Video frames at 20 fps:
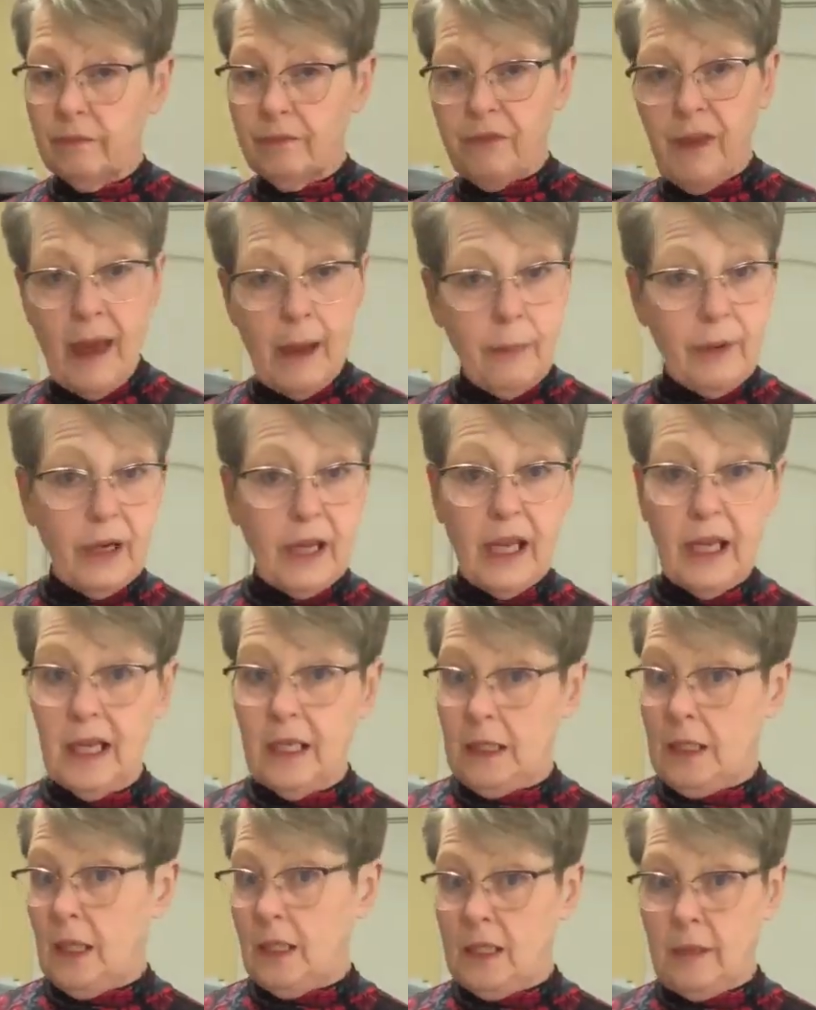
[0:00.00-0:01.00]
fabric, and
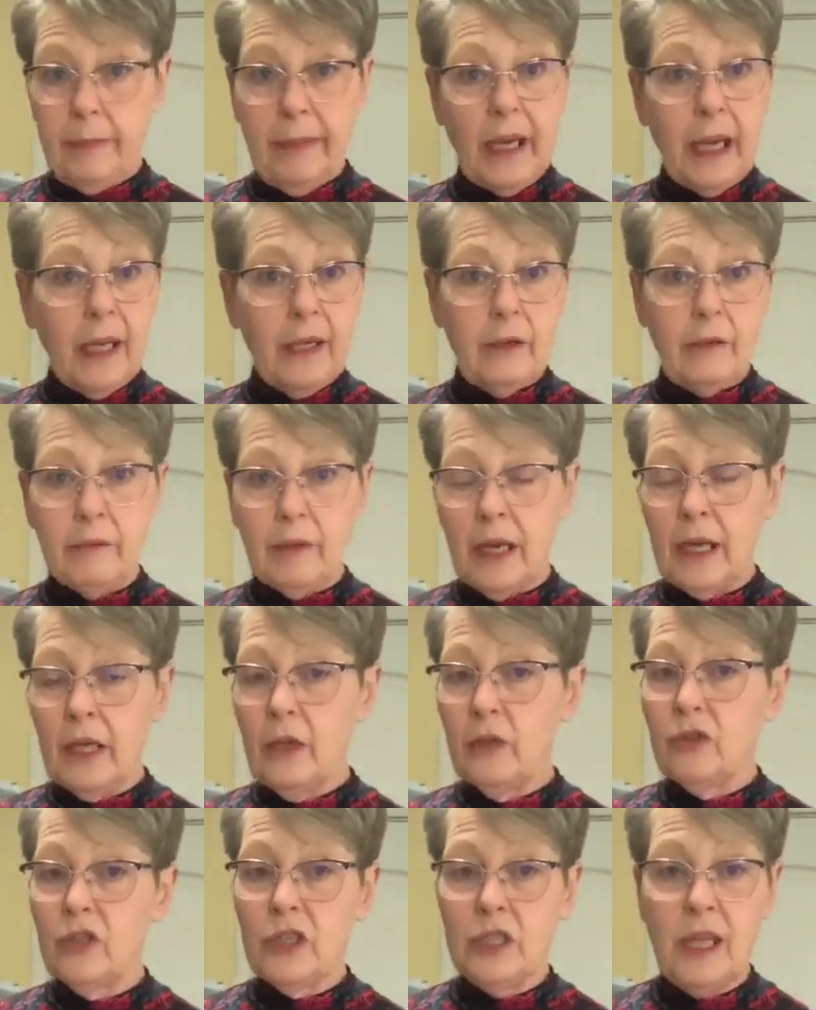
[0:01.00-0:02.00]
it doesn't matter, right?
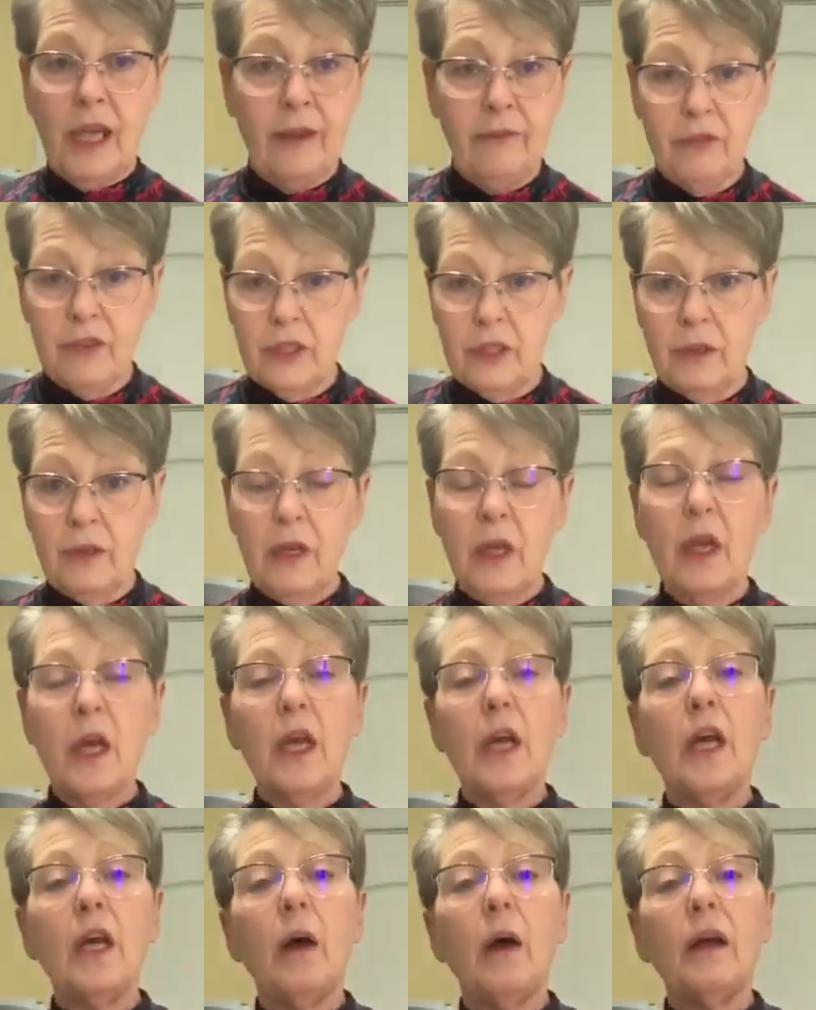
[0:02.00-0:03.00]
You just have to,
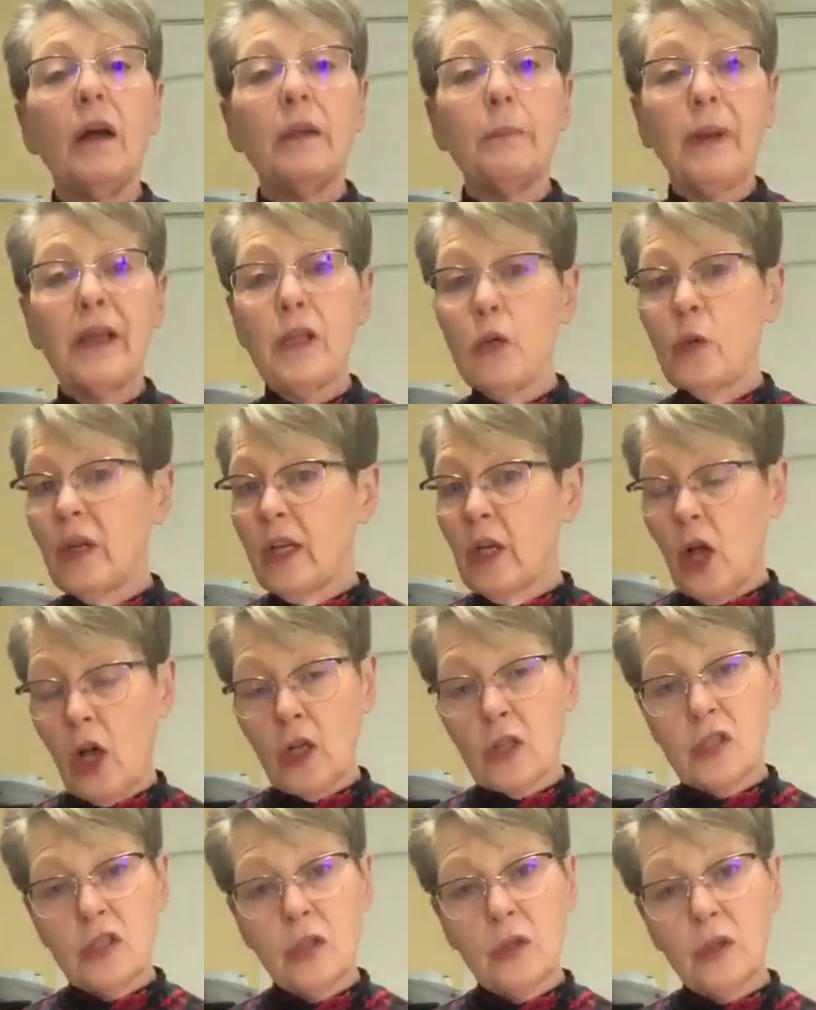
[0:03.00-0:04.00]
but you can
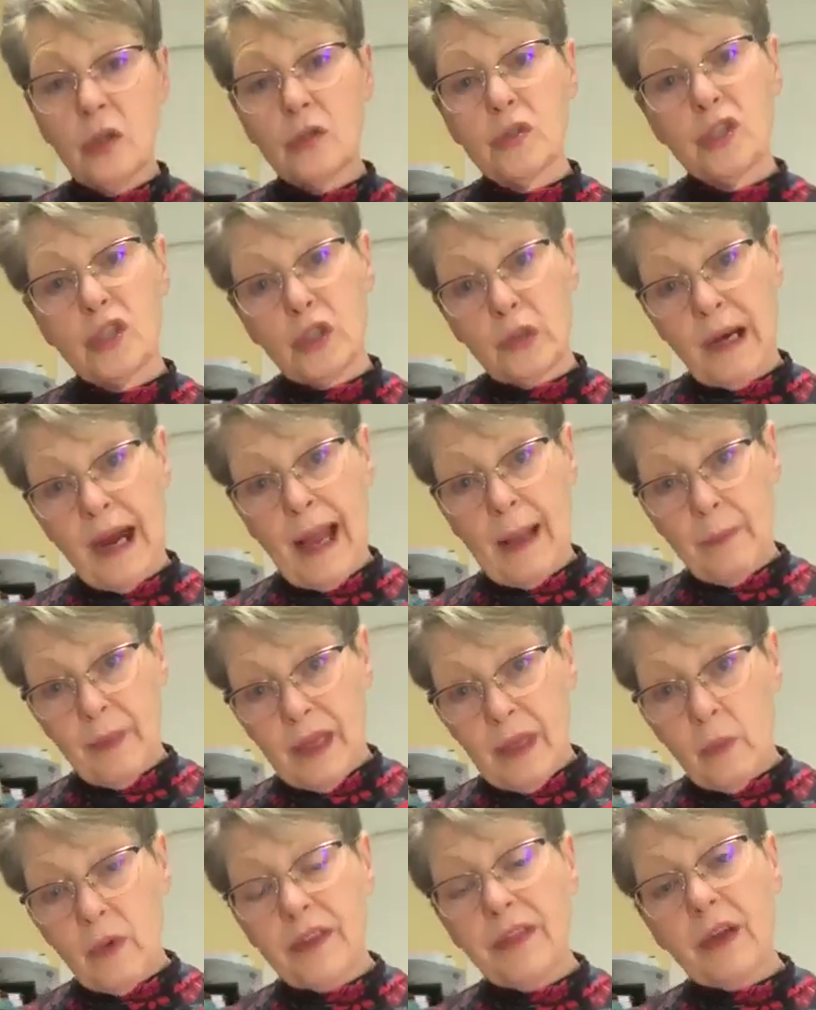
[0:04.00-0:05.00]
also go
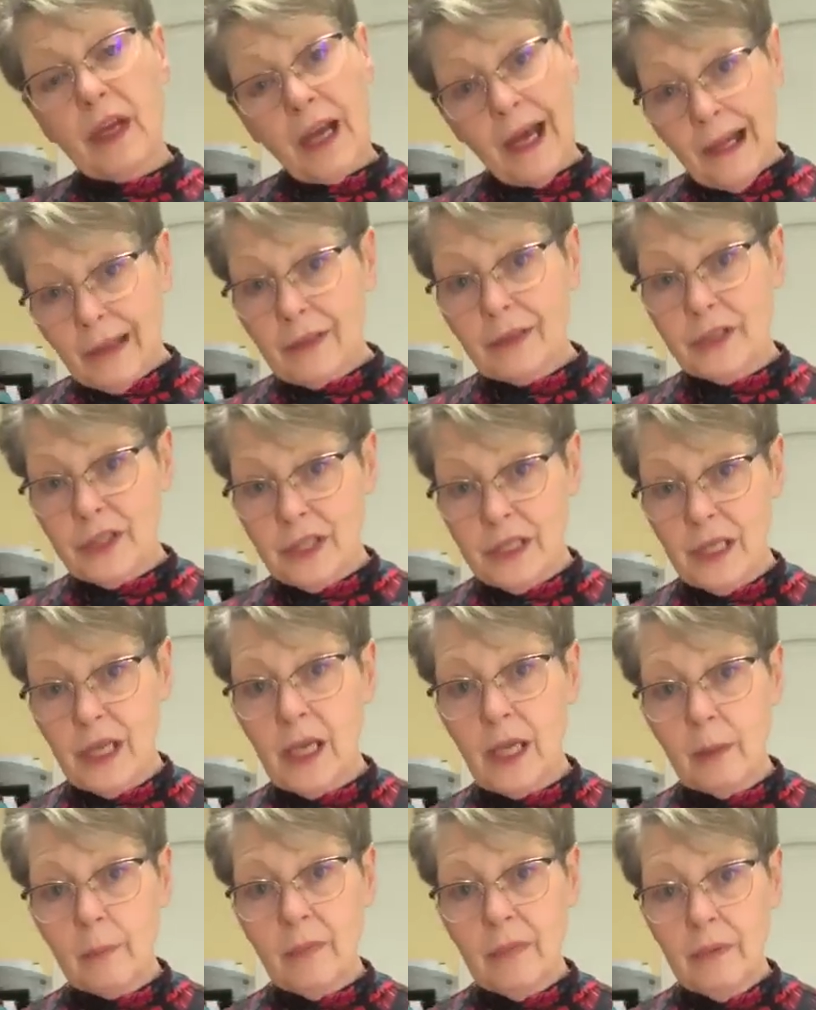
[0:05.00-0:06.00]
scrappy with a color
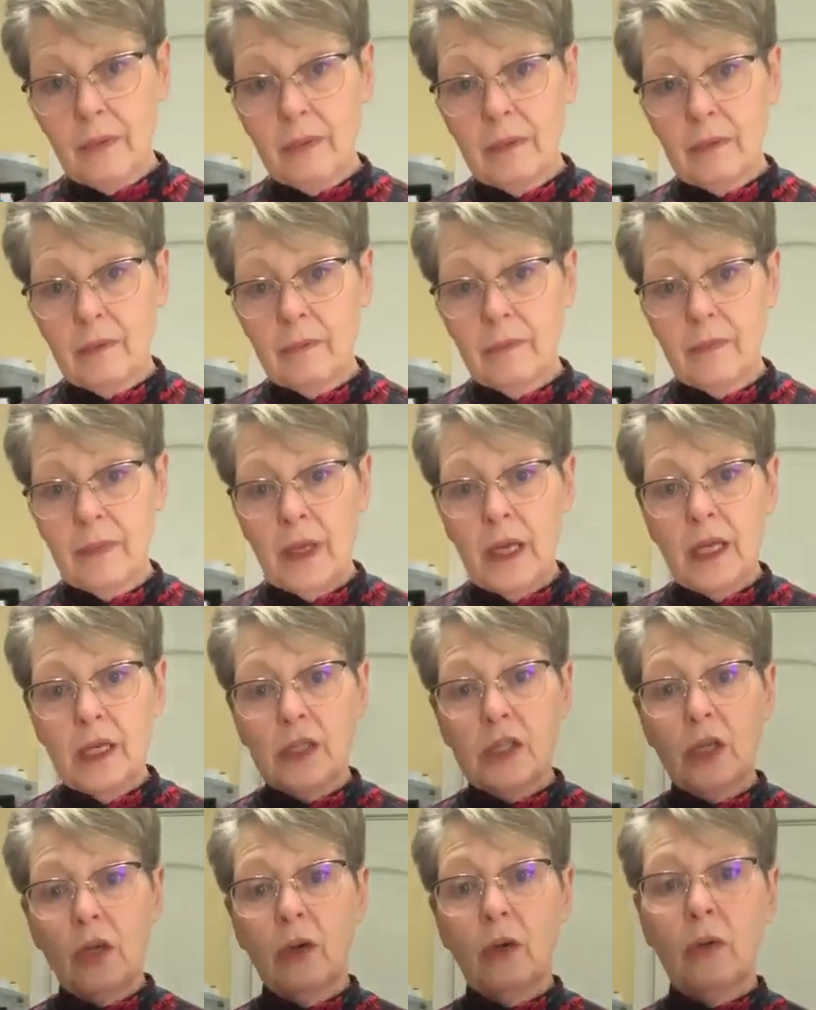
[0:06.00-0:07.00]
scheme.
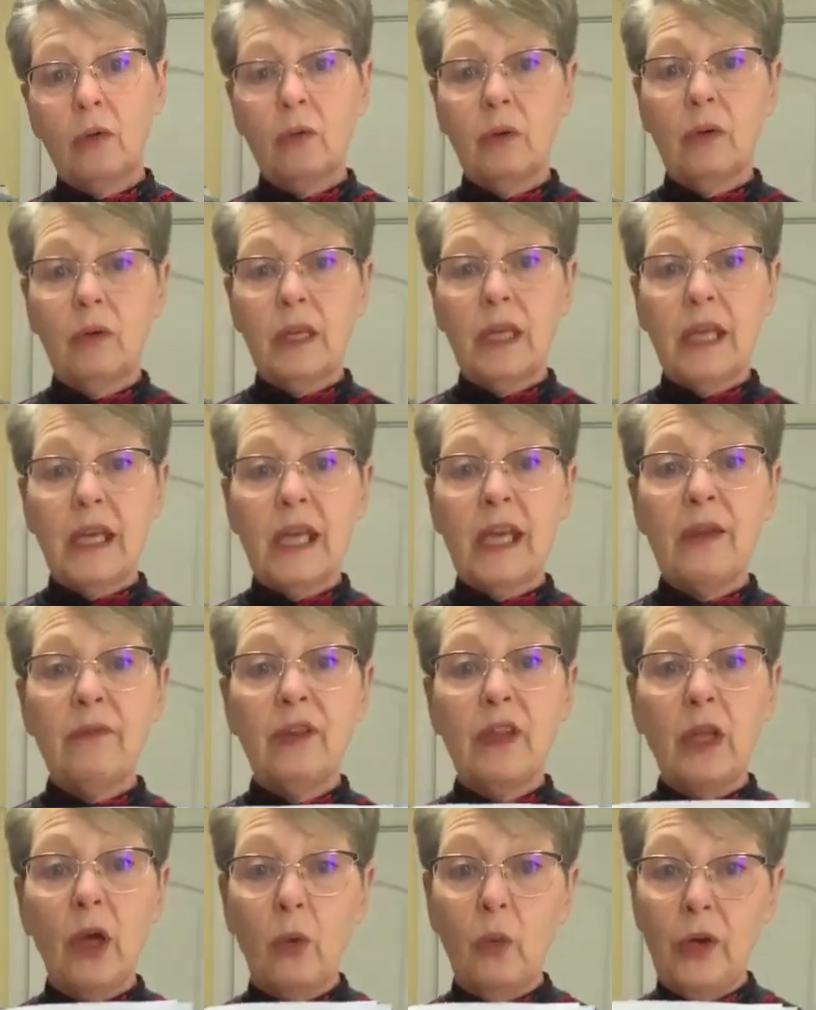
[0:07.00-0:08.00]
So
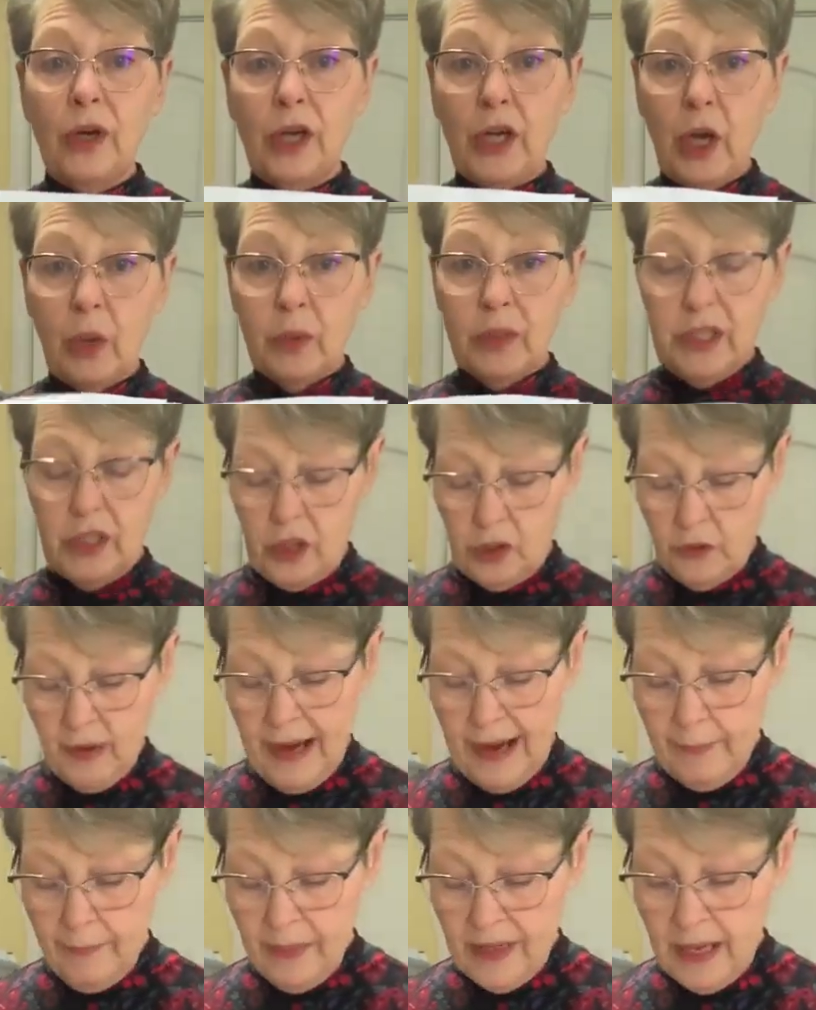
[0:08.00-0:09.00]
even though we're going
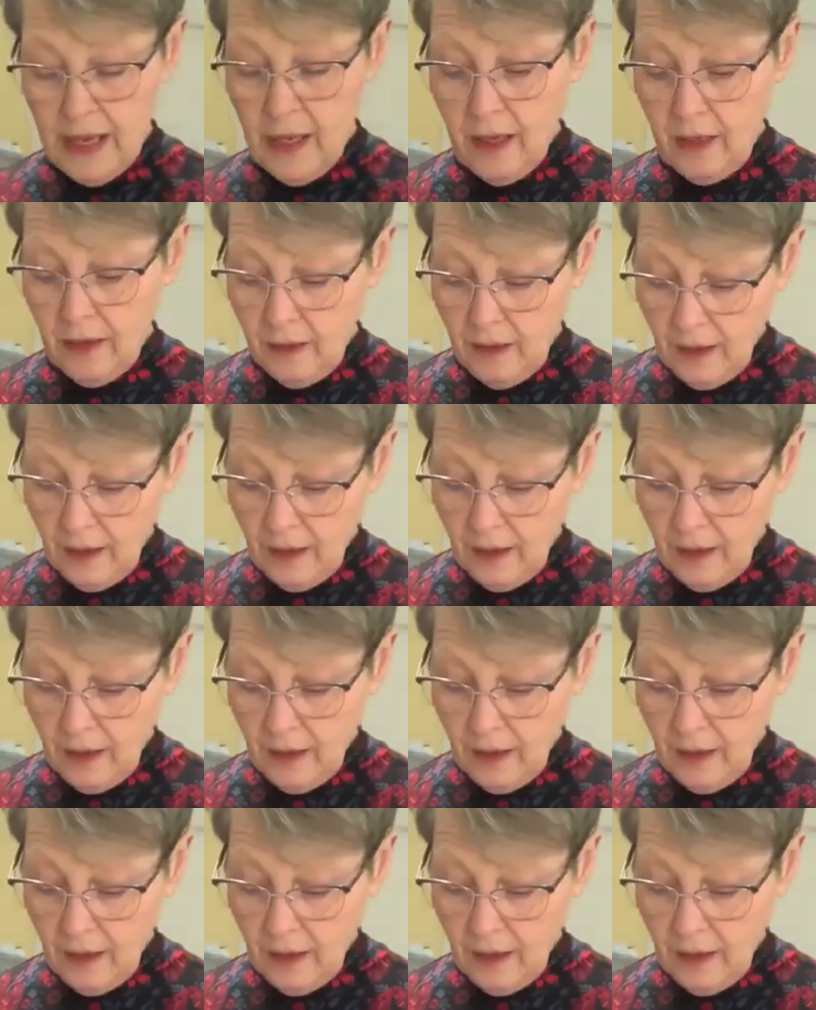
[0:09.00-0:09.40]
scrappy,